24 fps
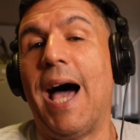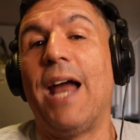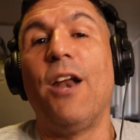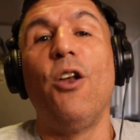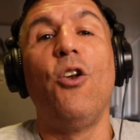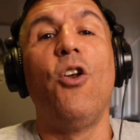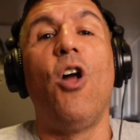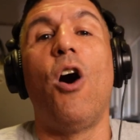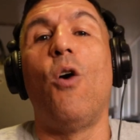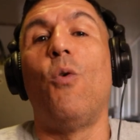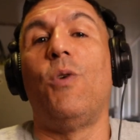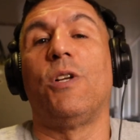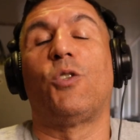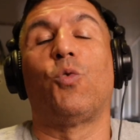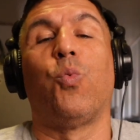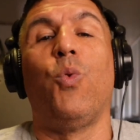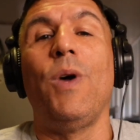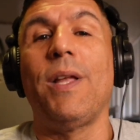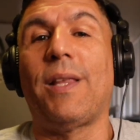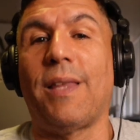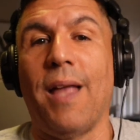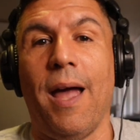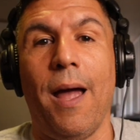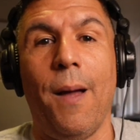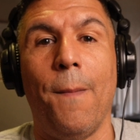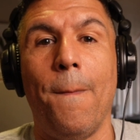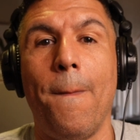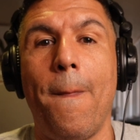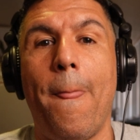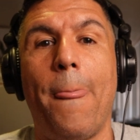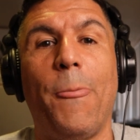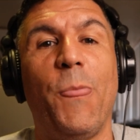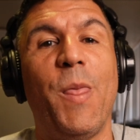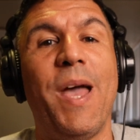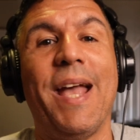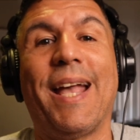I don't know what's with
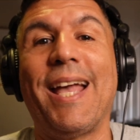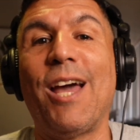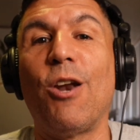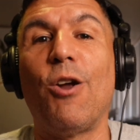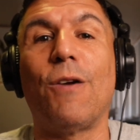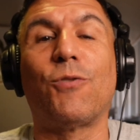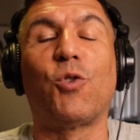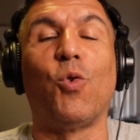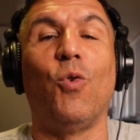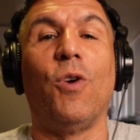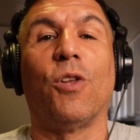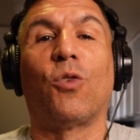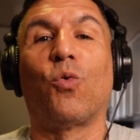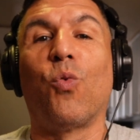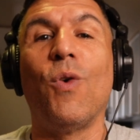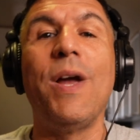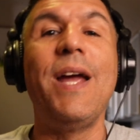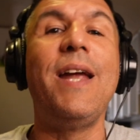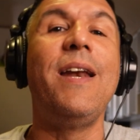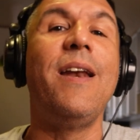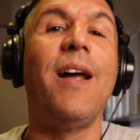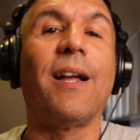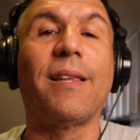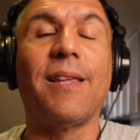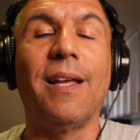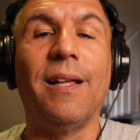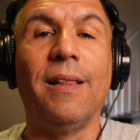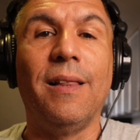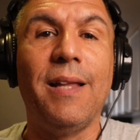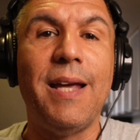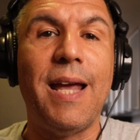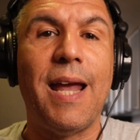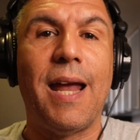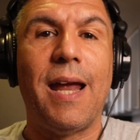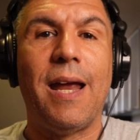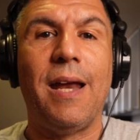them. They get off to a three nothing
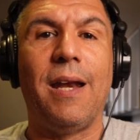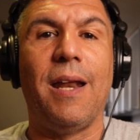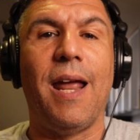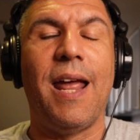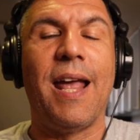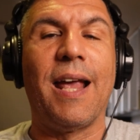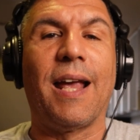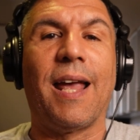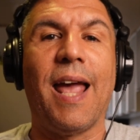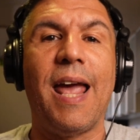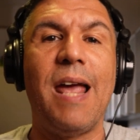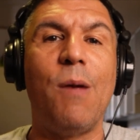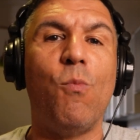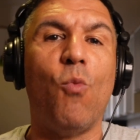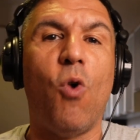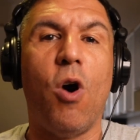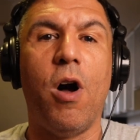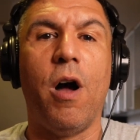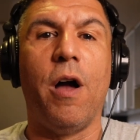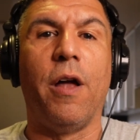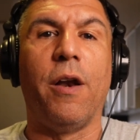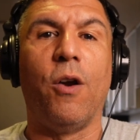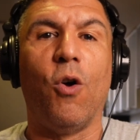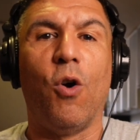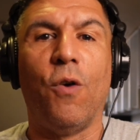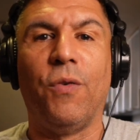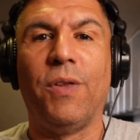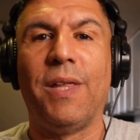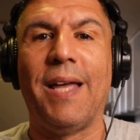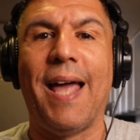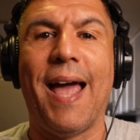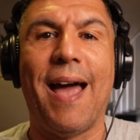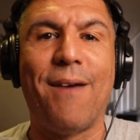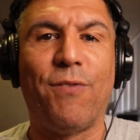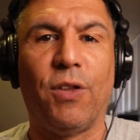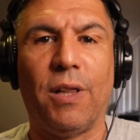lead in game one over
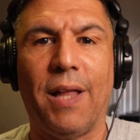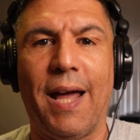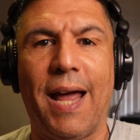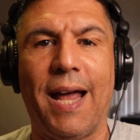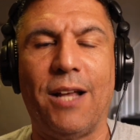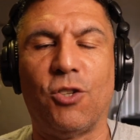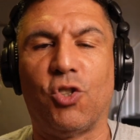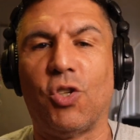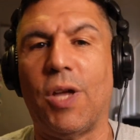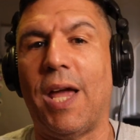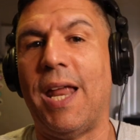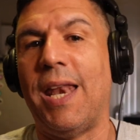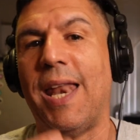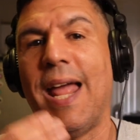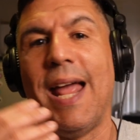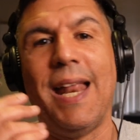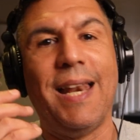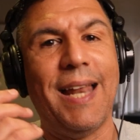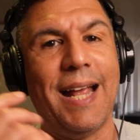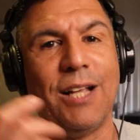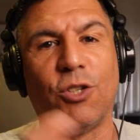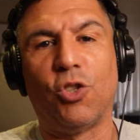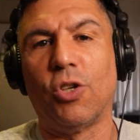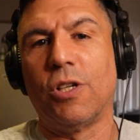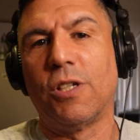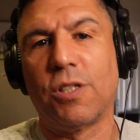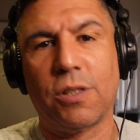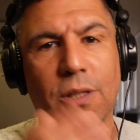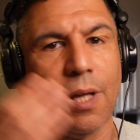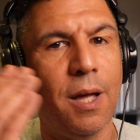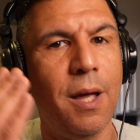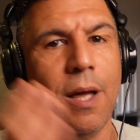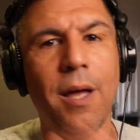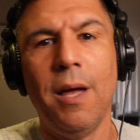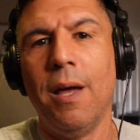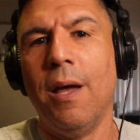the Avalanche, and then they
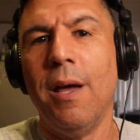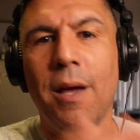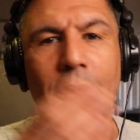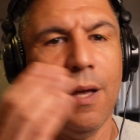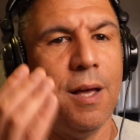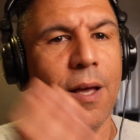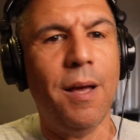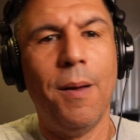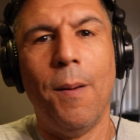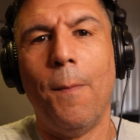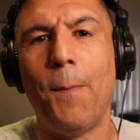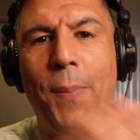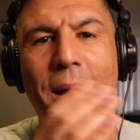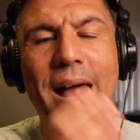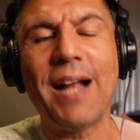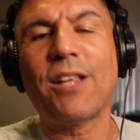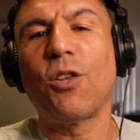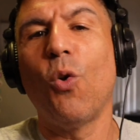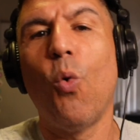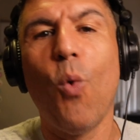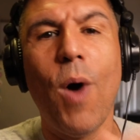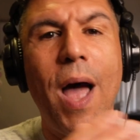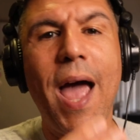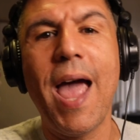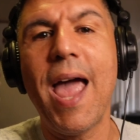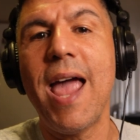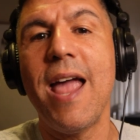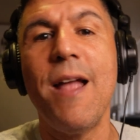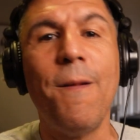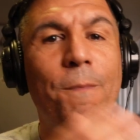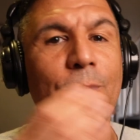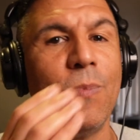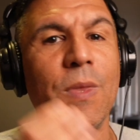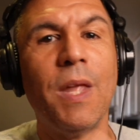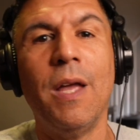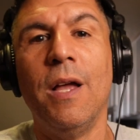just pecked
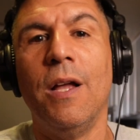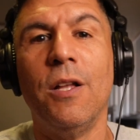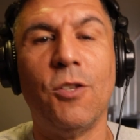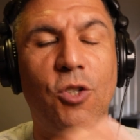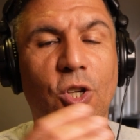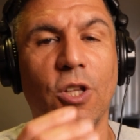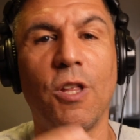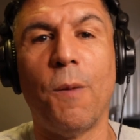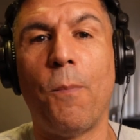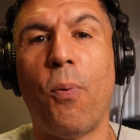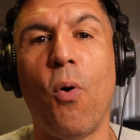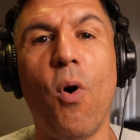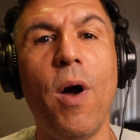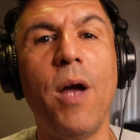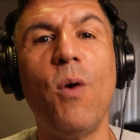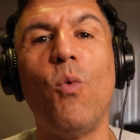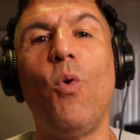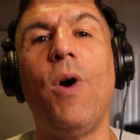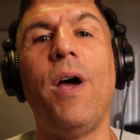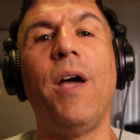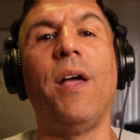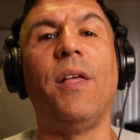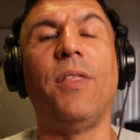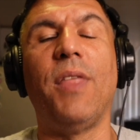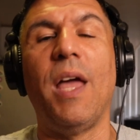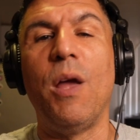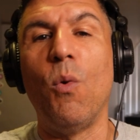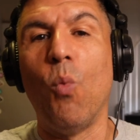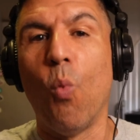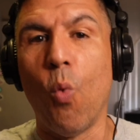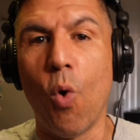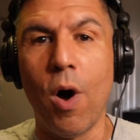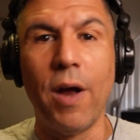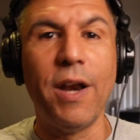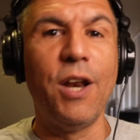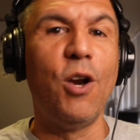away to the point where they
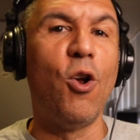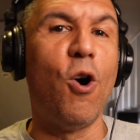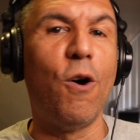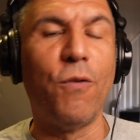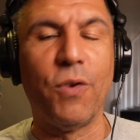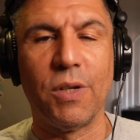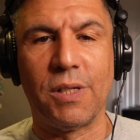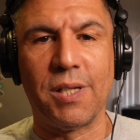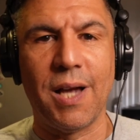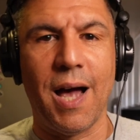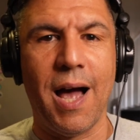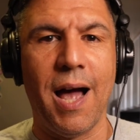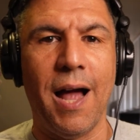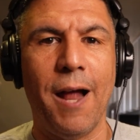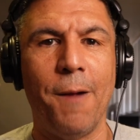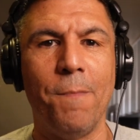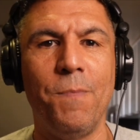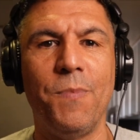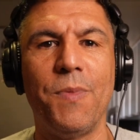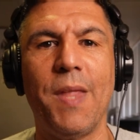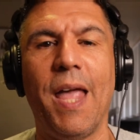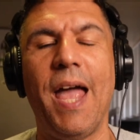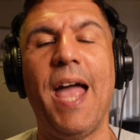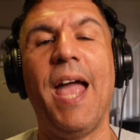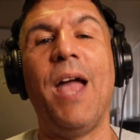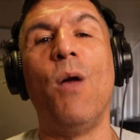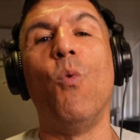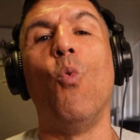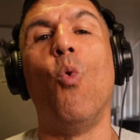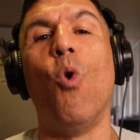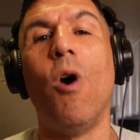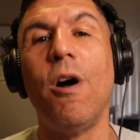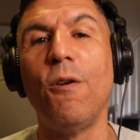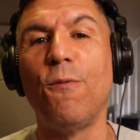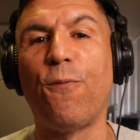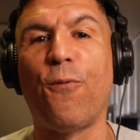won in overtime
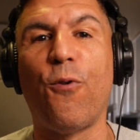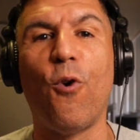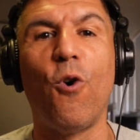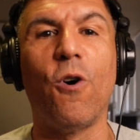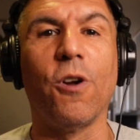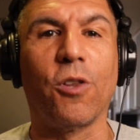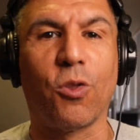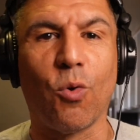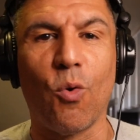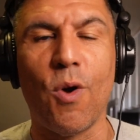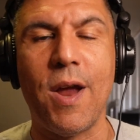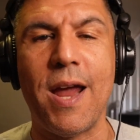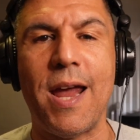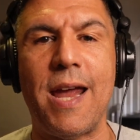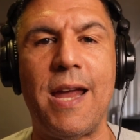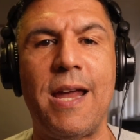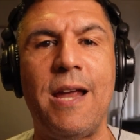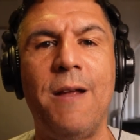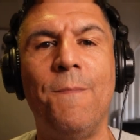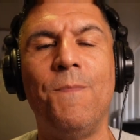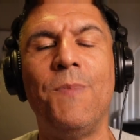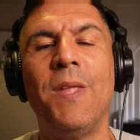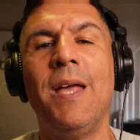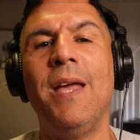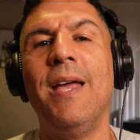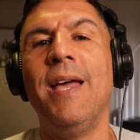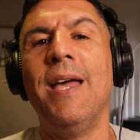and won four three.